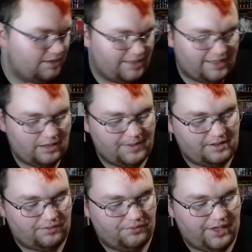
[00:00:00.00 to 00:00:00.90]
Next up
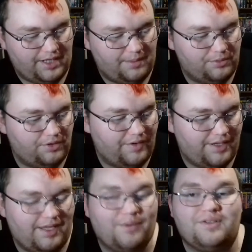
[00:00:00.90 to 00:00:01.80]
is a 3D
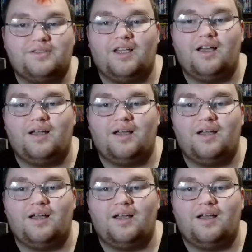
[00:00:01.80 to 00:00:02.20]
Blu-ray that was